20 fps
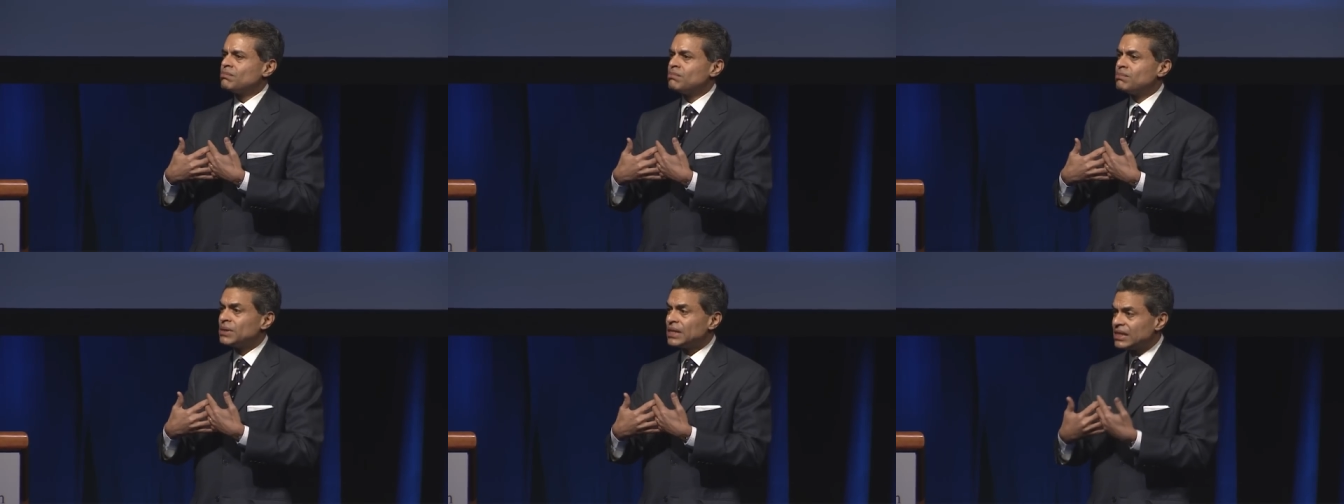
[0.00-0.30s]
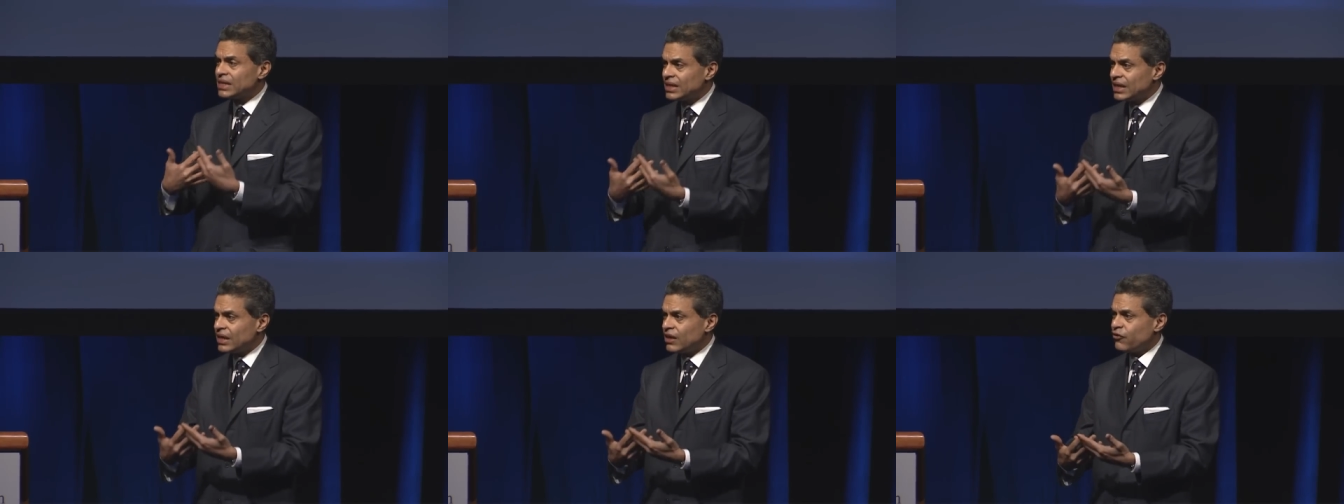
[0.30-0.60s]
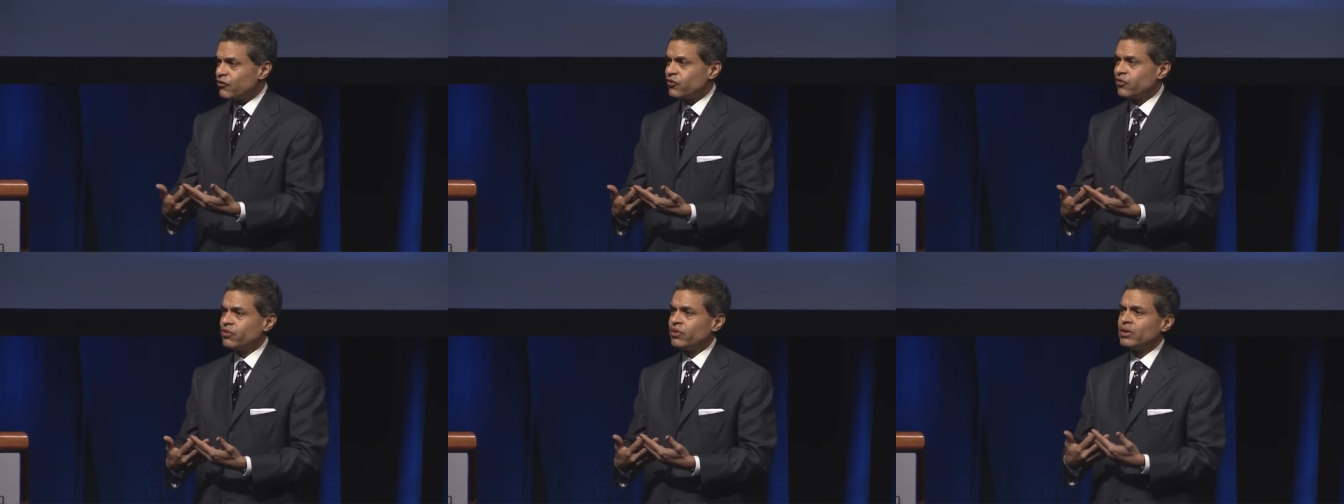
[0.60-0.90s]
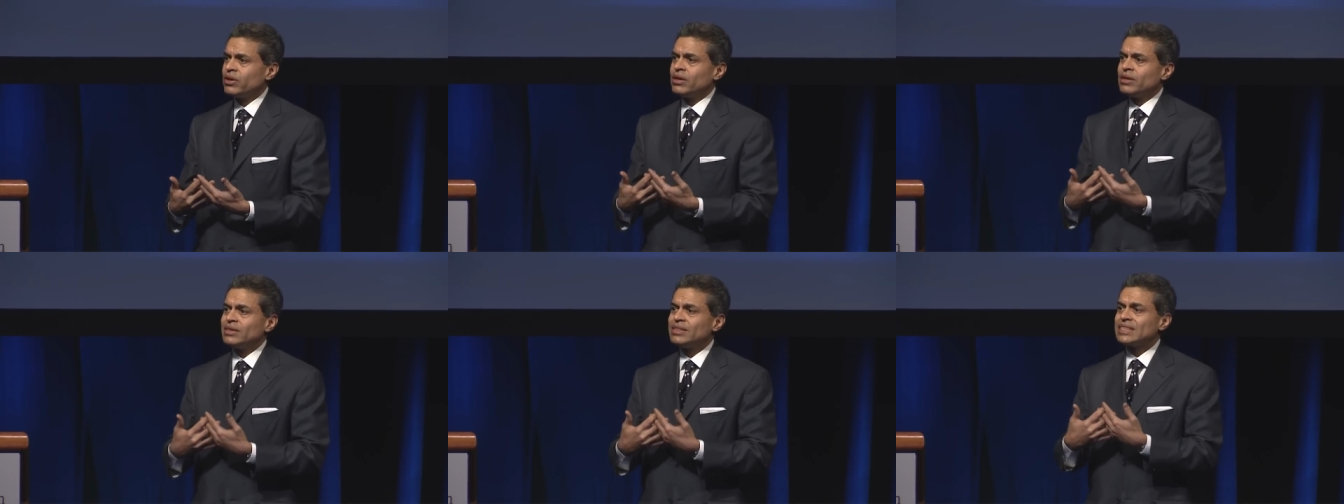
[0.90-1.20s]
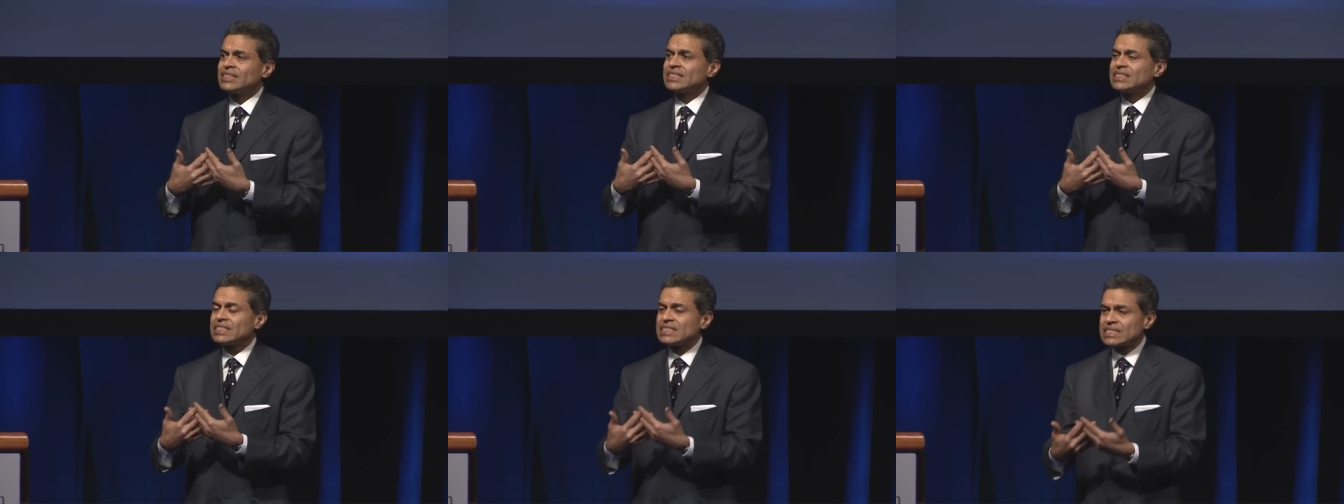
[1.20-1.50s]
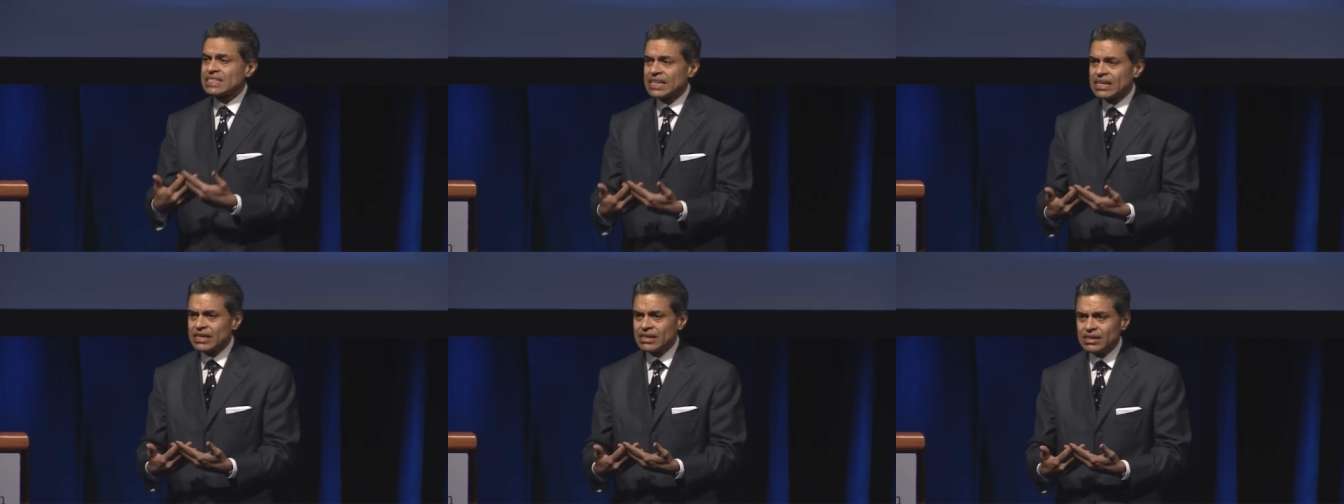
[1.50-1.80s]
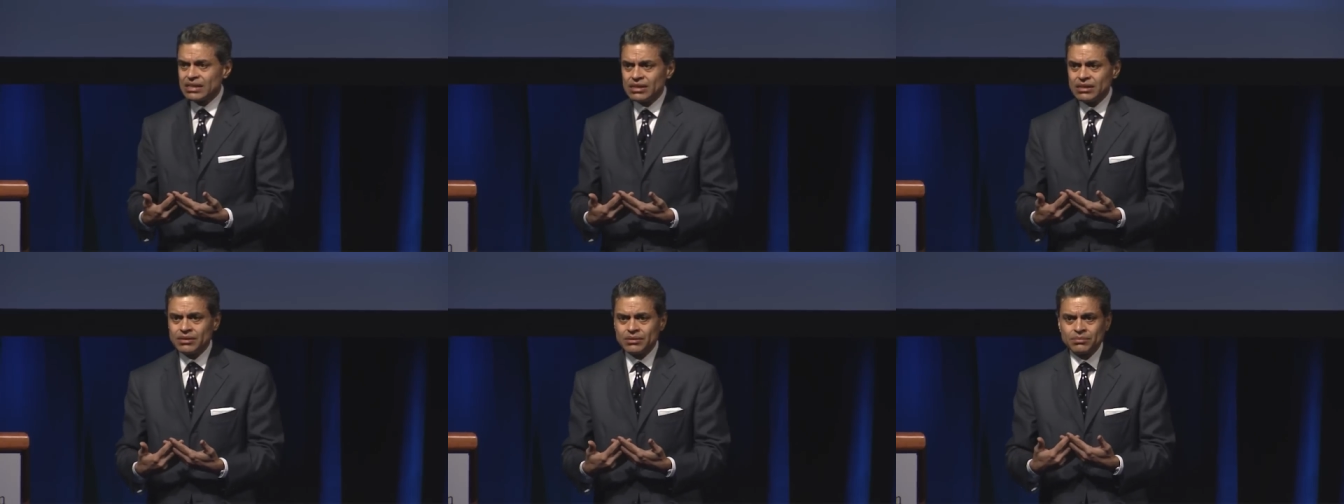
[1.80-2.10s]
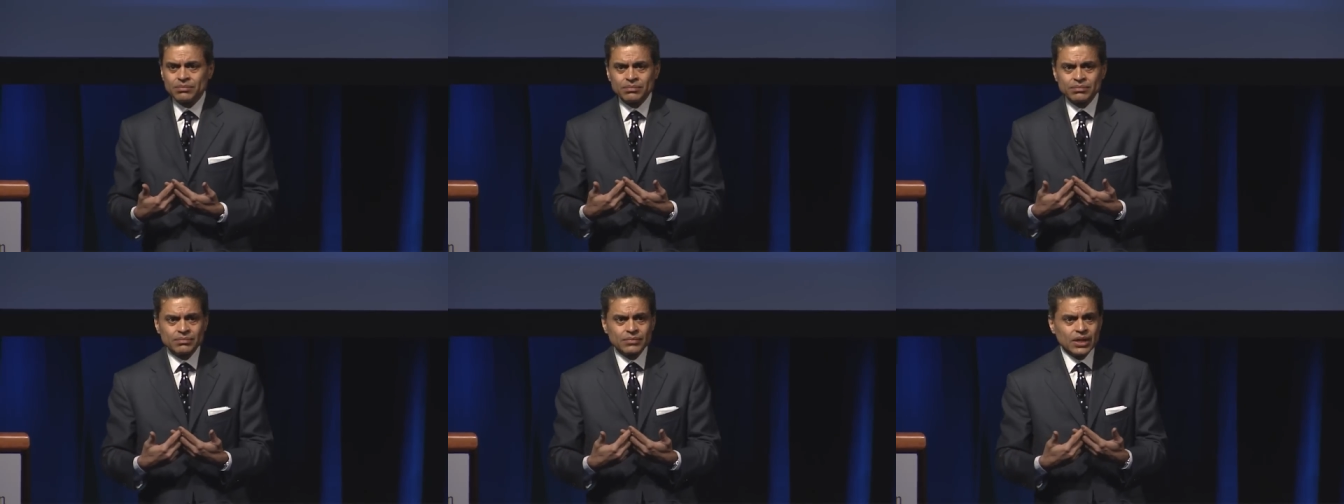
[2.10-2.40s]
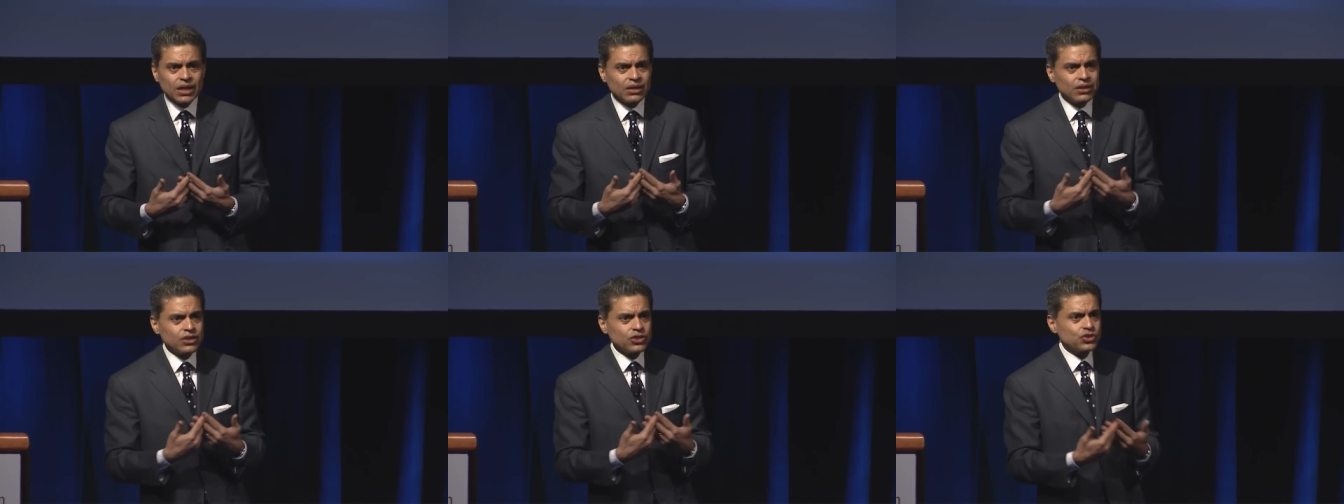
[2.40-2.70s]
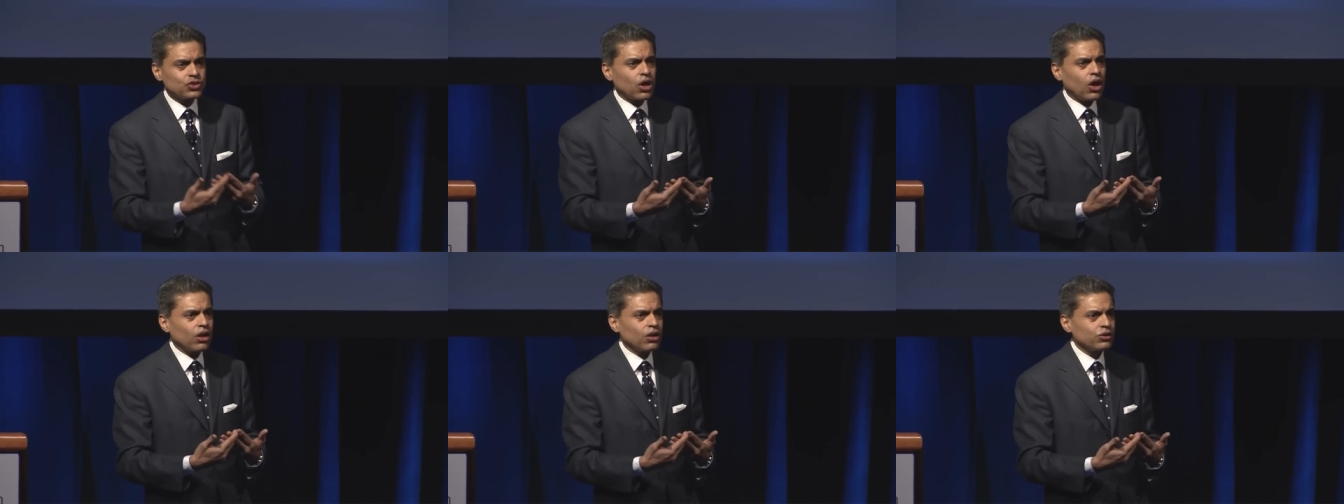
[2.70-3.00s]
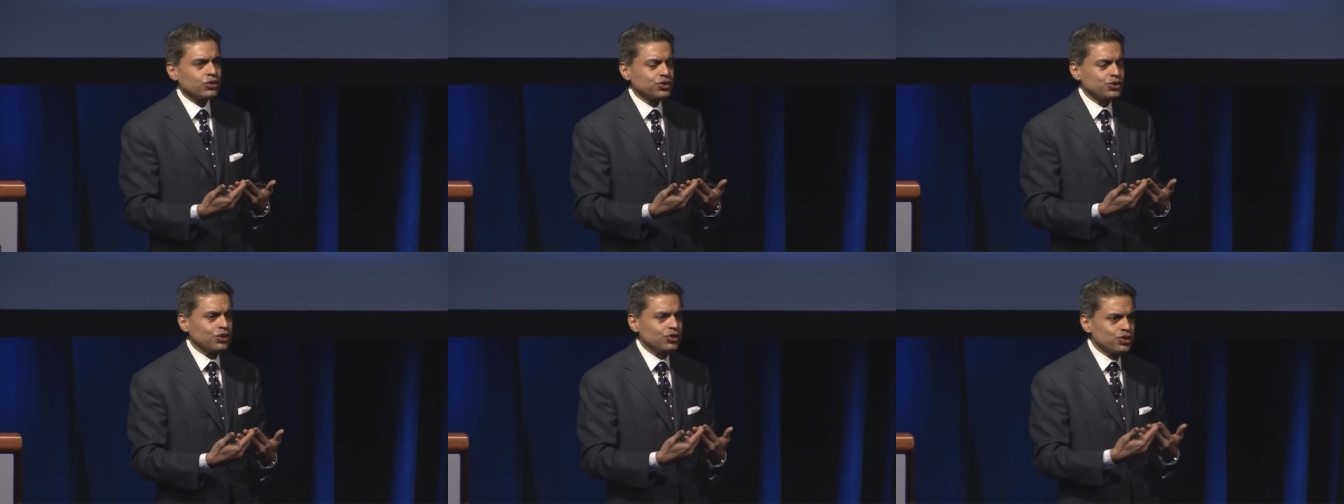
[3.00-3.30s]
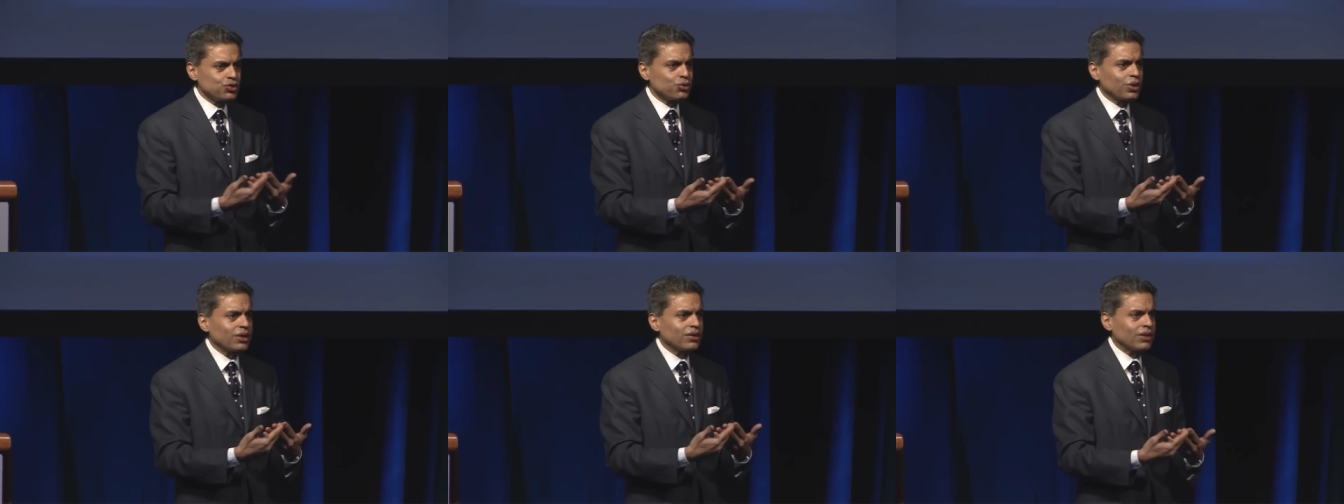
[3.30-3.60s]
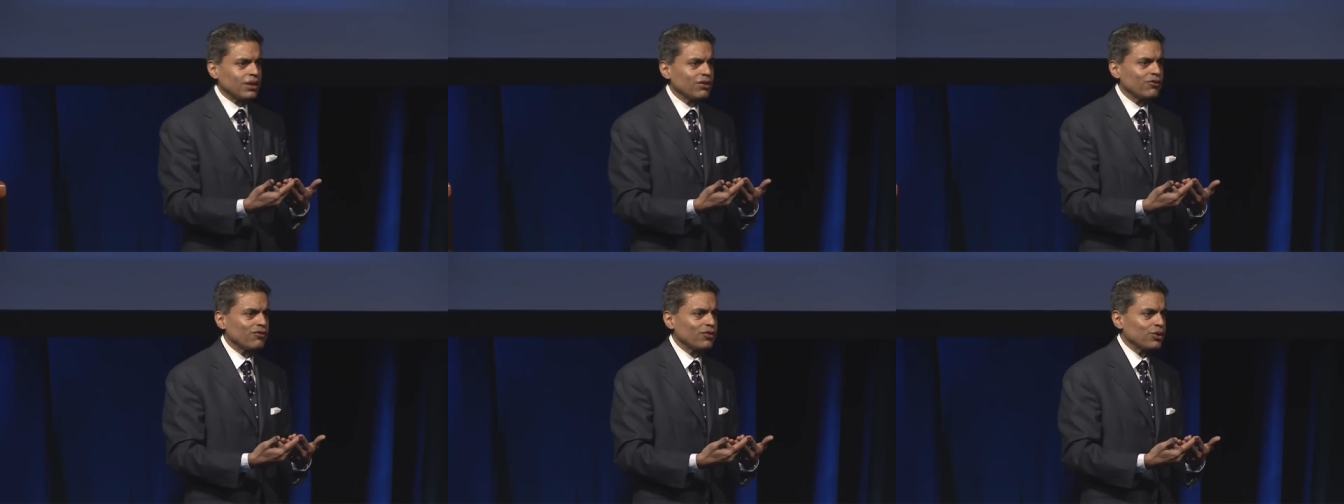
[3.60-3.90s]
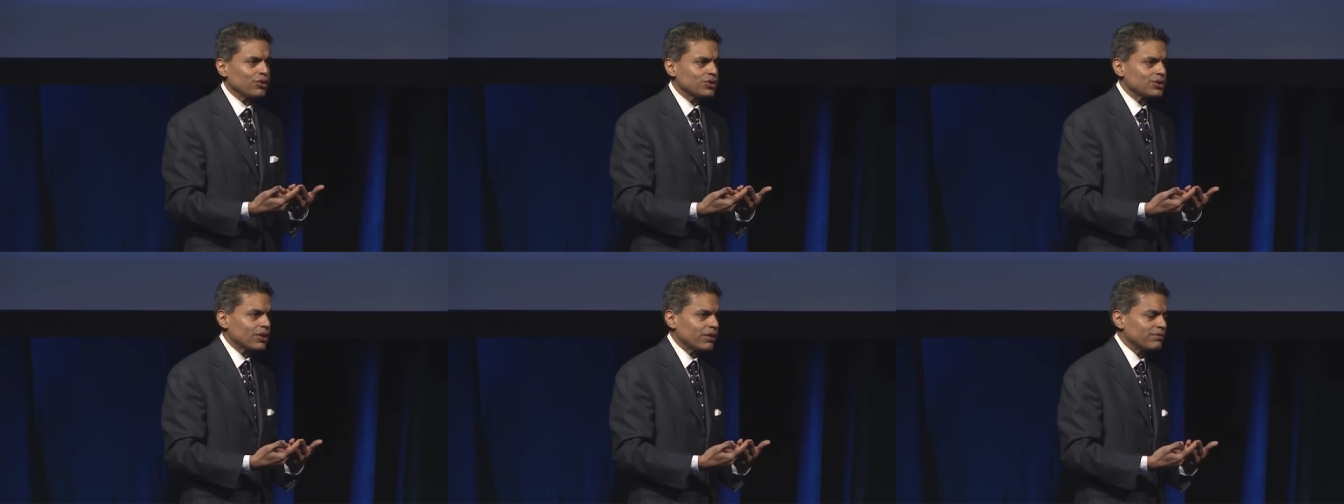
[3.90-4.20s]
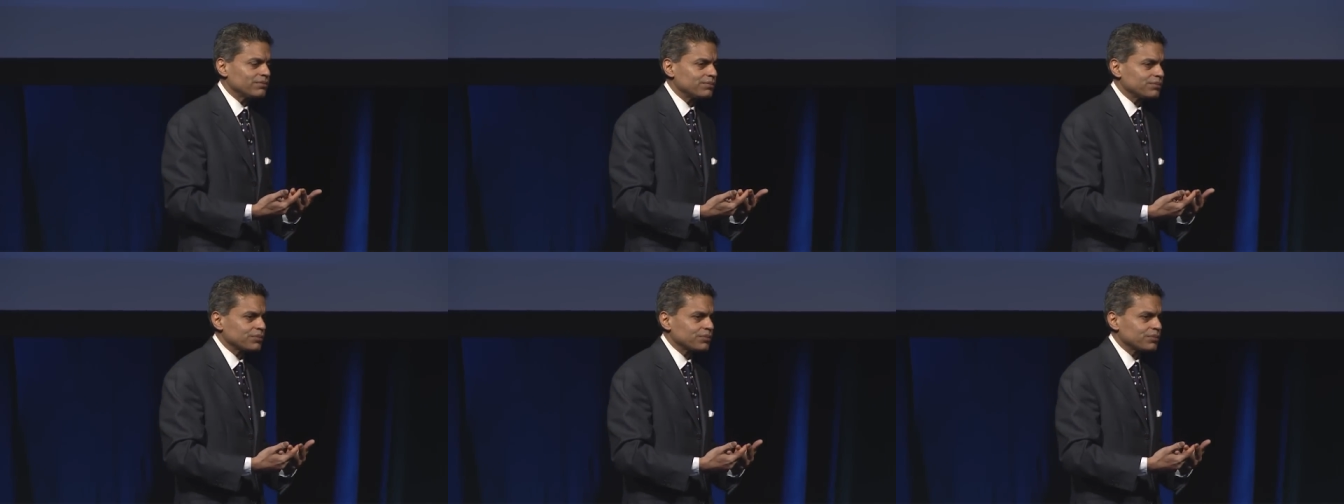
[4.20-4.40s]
belief, this skill, and this knowledge that you can think for yourself.